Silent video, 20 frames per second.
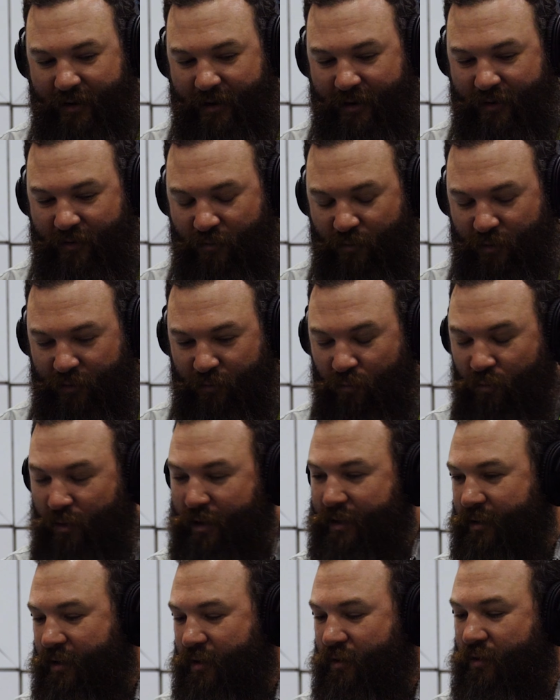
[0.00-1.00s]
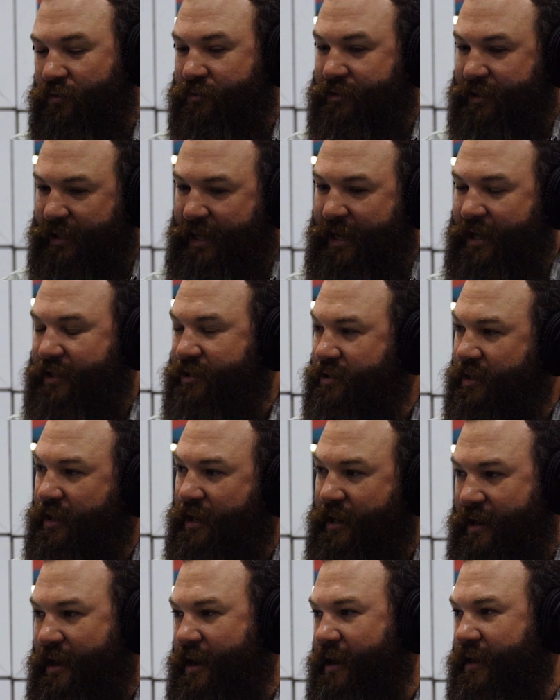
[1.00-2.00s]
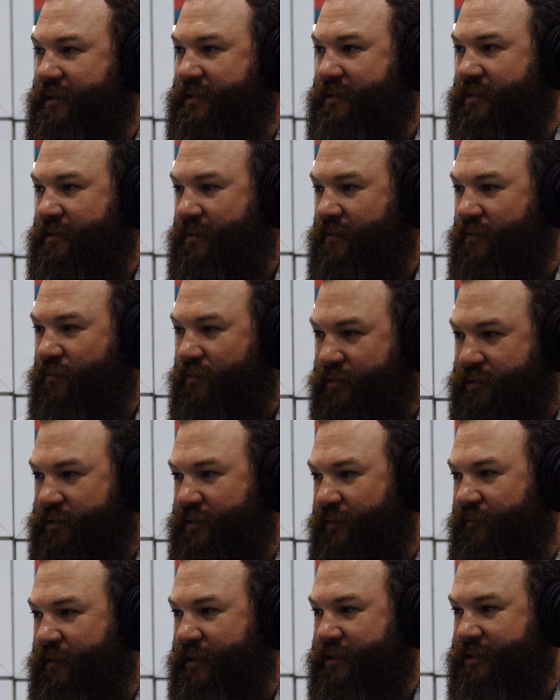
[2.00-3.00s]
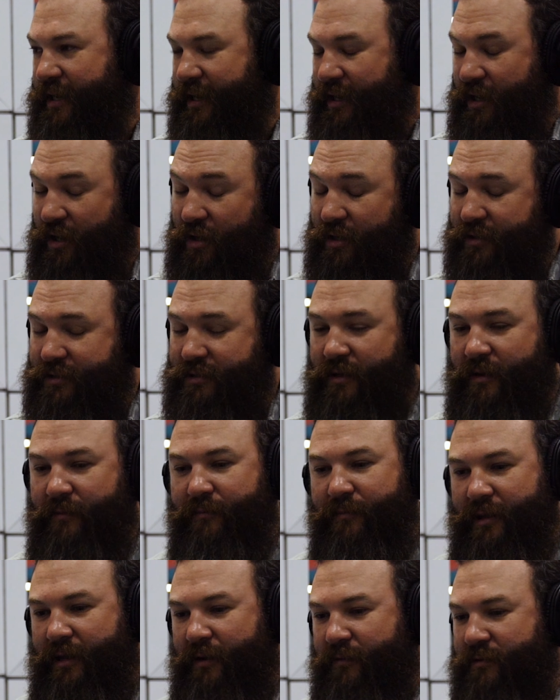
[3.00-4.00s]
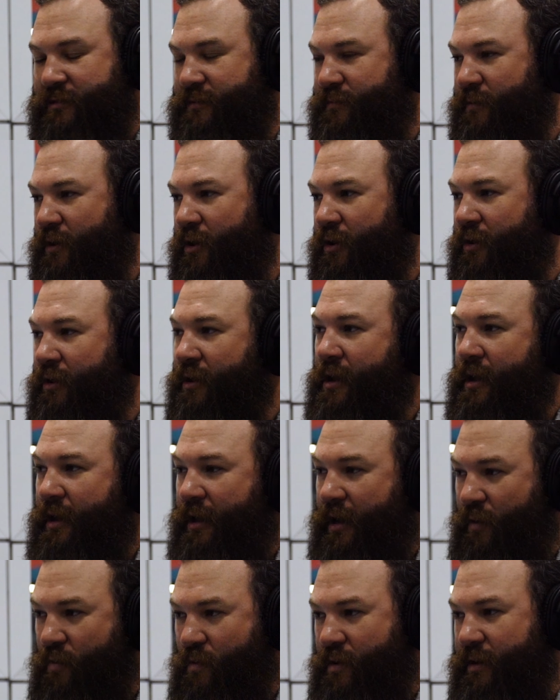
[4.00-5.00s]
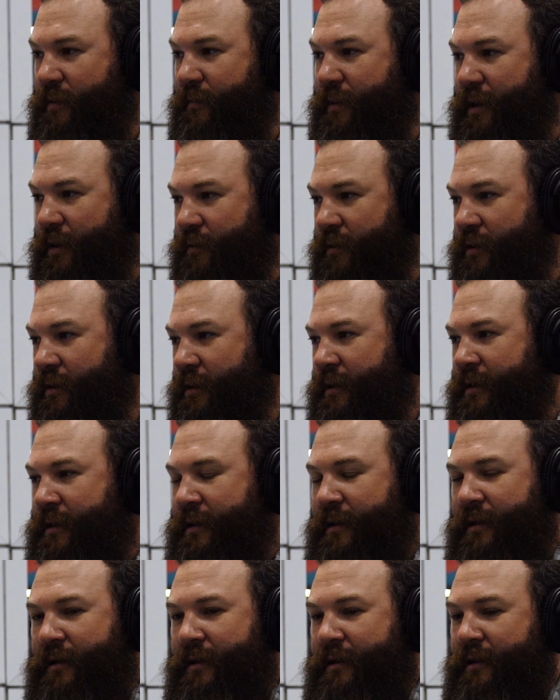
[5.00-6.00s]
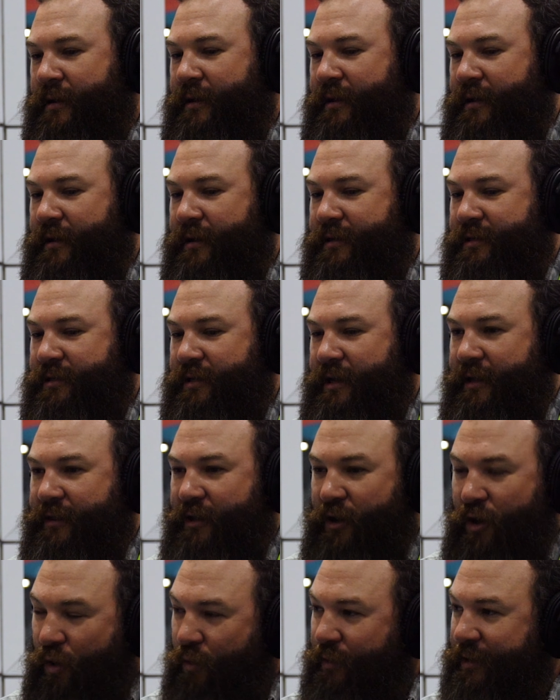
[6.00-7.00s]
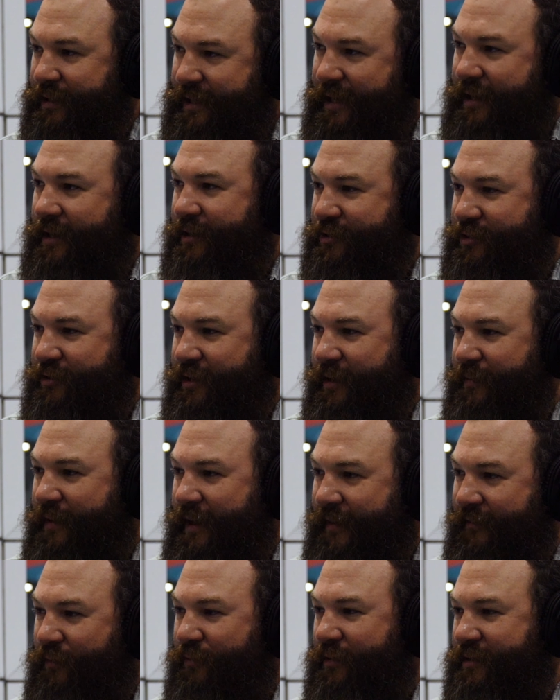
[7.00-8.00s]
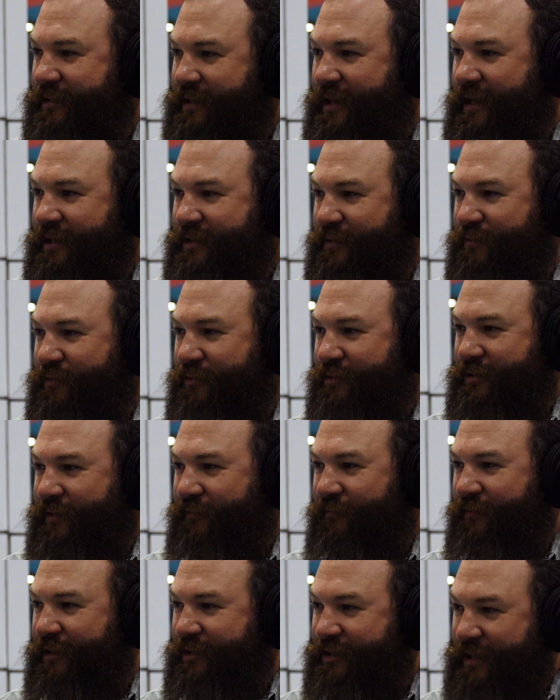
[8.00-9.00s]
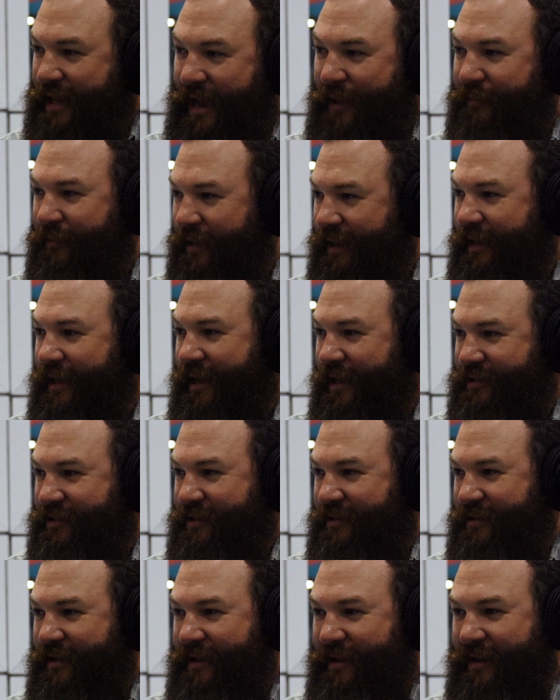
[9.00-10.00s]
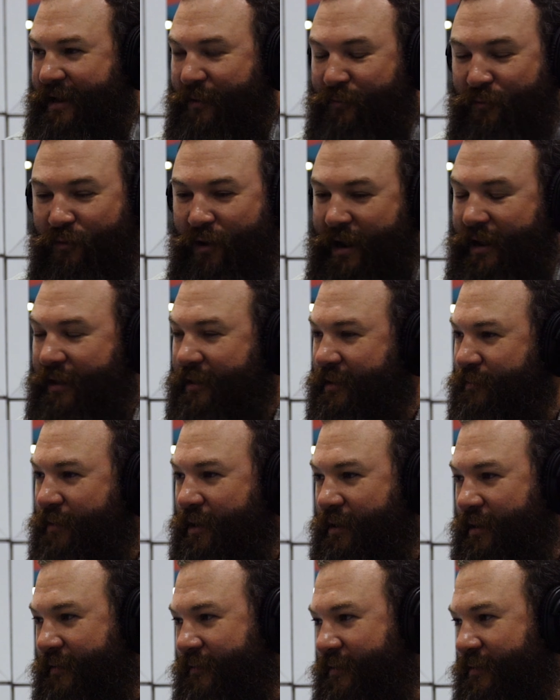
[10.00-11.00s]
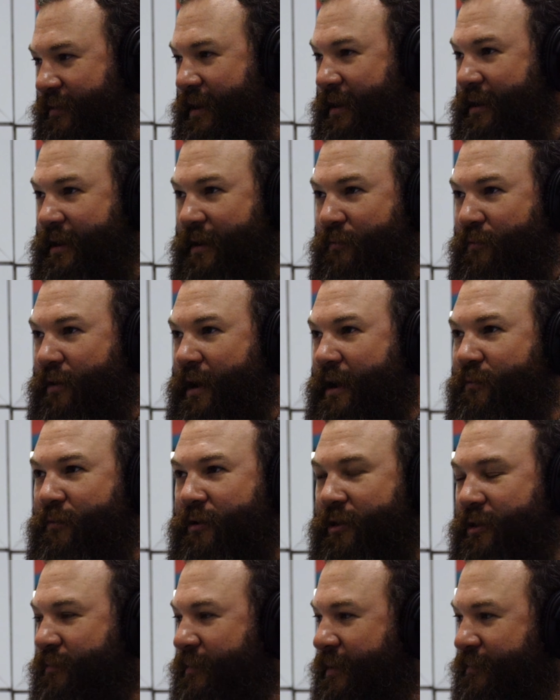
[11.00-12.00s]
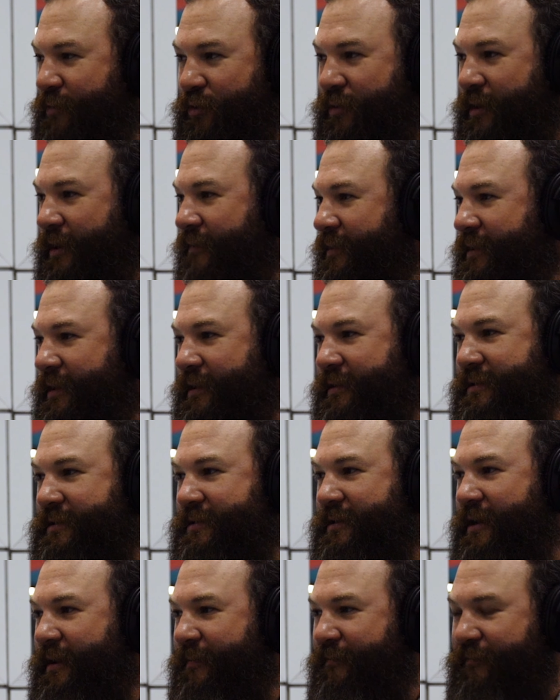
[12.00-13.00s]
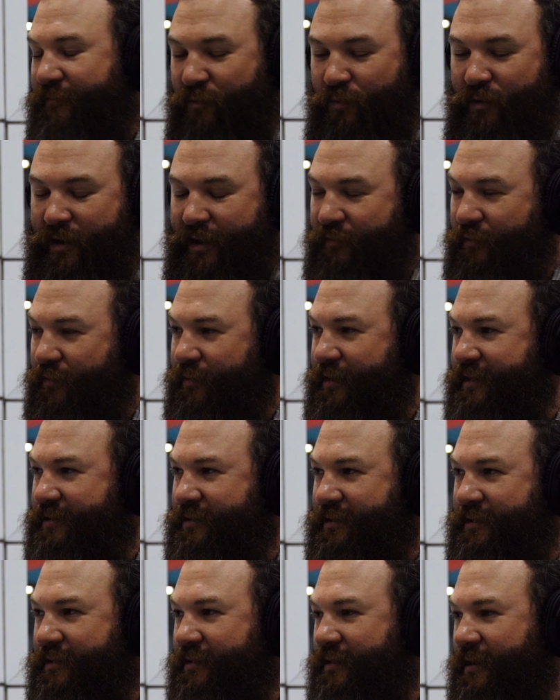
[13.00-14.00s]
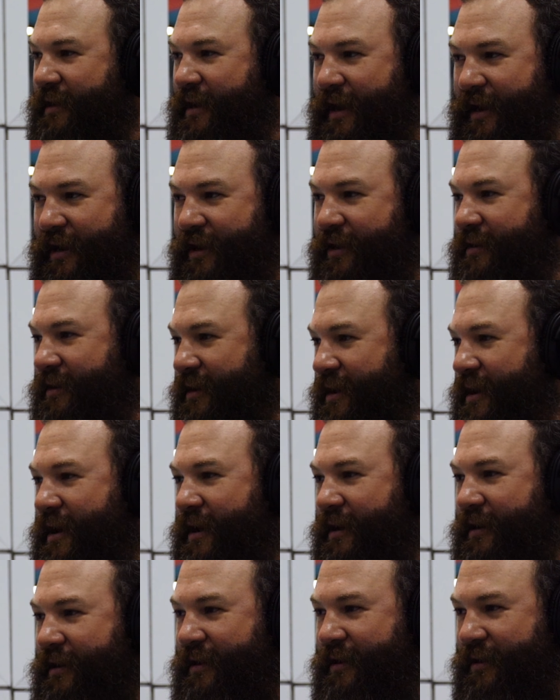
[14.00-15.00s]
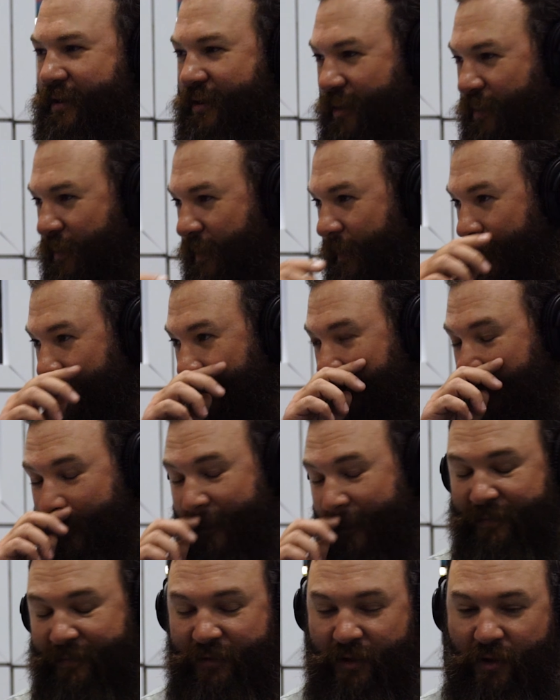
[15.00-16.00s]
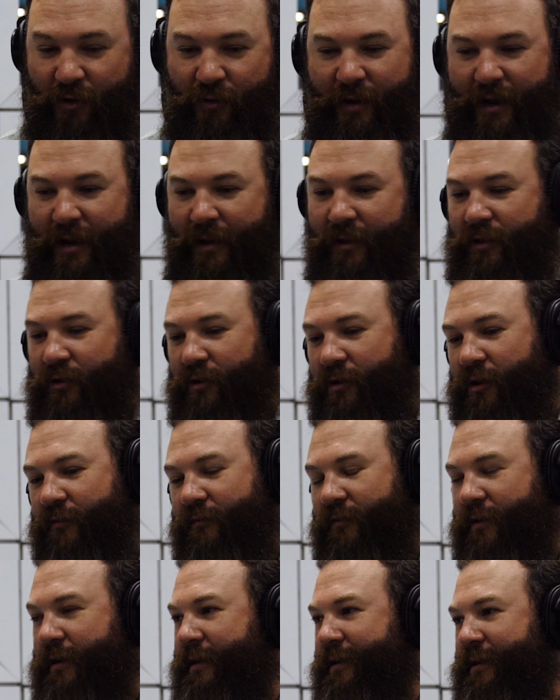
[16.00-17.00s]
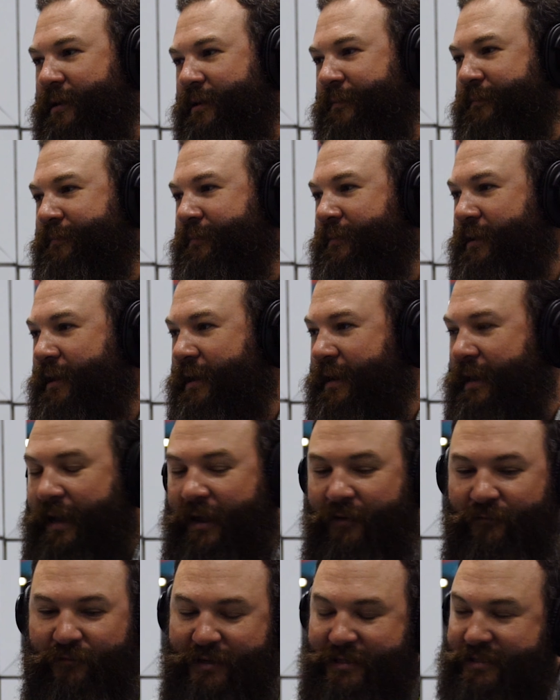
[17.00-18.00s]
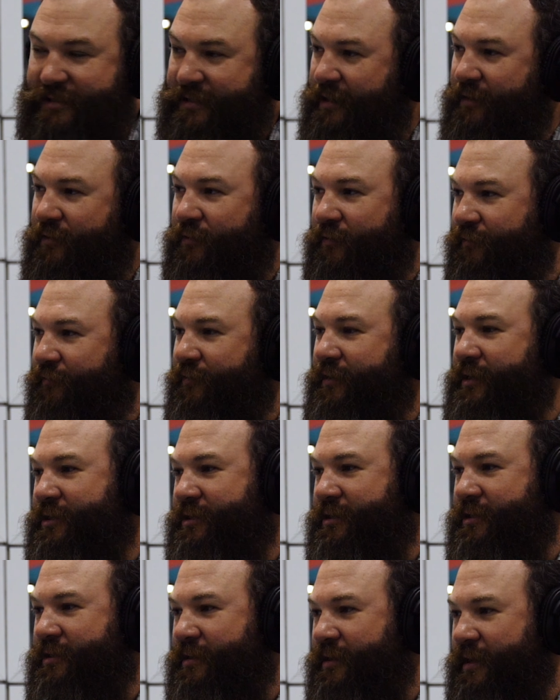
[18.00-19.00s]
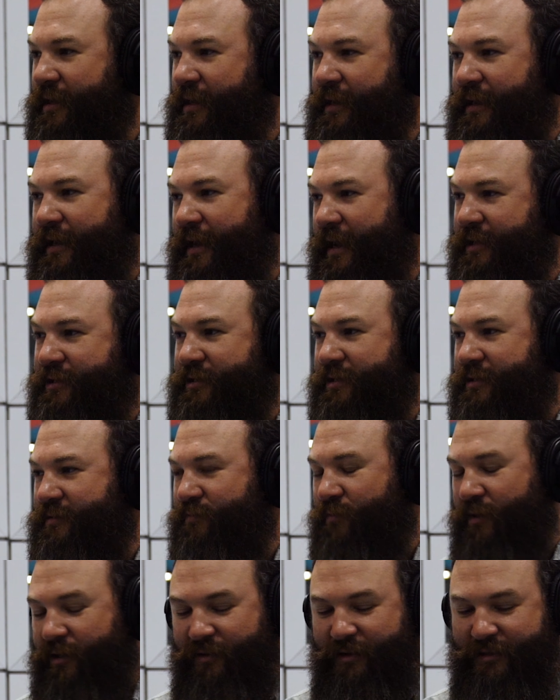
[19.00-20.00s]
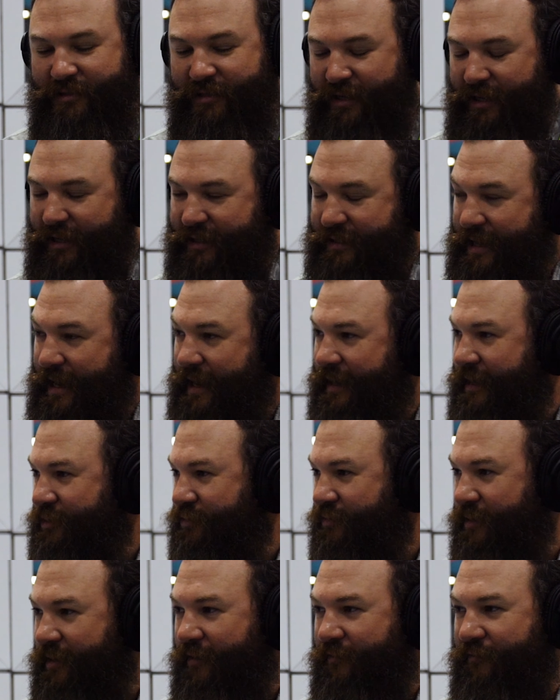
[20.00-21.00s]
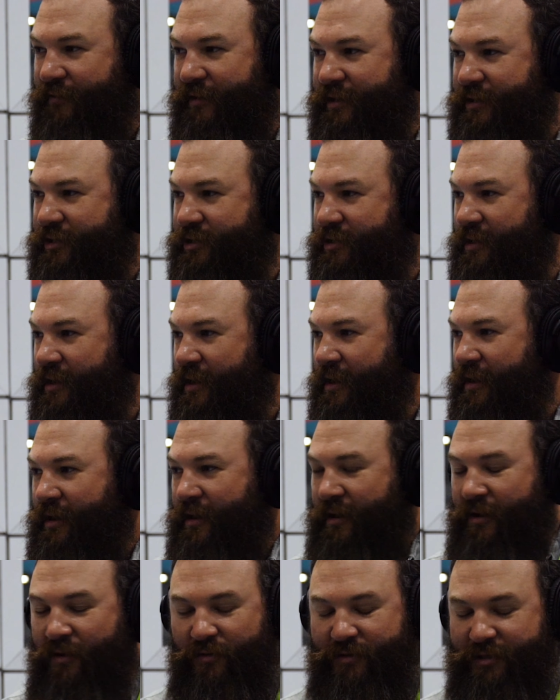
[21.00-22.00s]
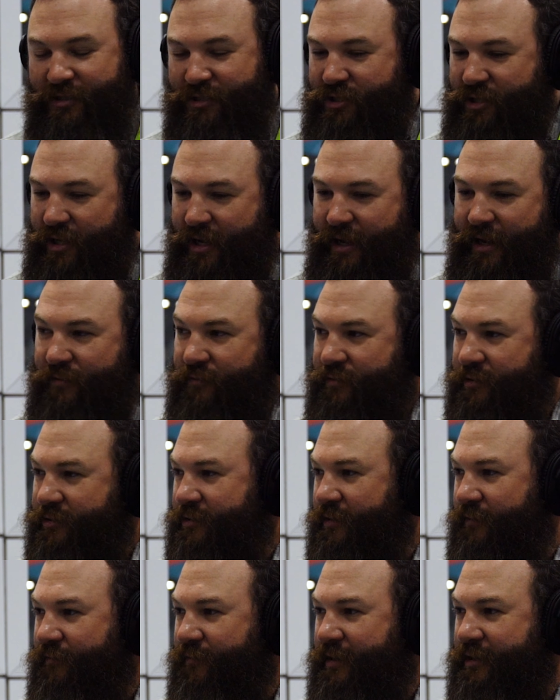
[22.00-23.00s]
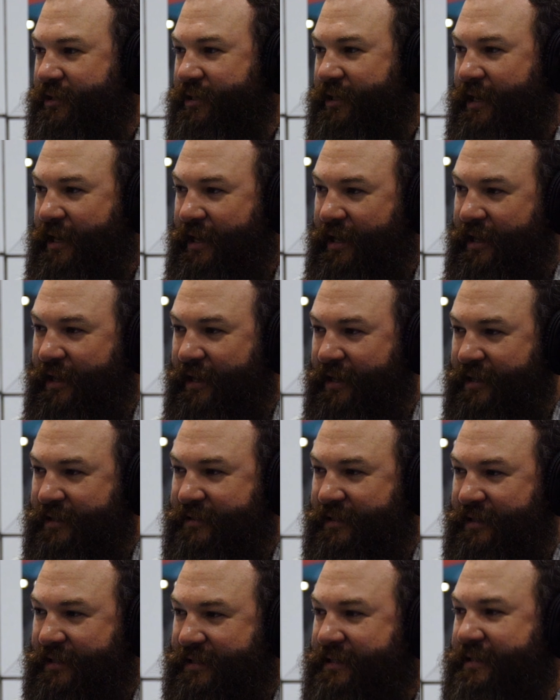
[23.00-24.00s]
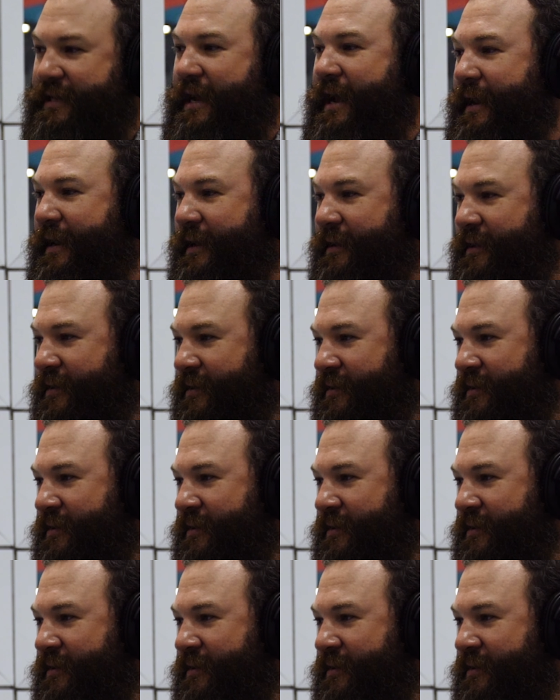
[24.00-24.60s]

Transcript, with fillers: there with one goal to catch a nice rooster Mm-hmm. I had mm-hmm. caught some, but they were small. I wanted a big one. The whole entire trip, everyone's catching rooster fish. I'm not catching, and I'm right in the middle of it. Right, I'm right with them. I'm doing everything the same. For whatever reason, I could not. This wasn't your trip. No, and I look over at him, and every single fish that he catches, whether it's like a tiny triggerfish or this giant rooster fish, he is ecstatic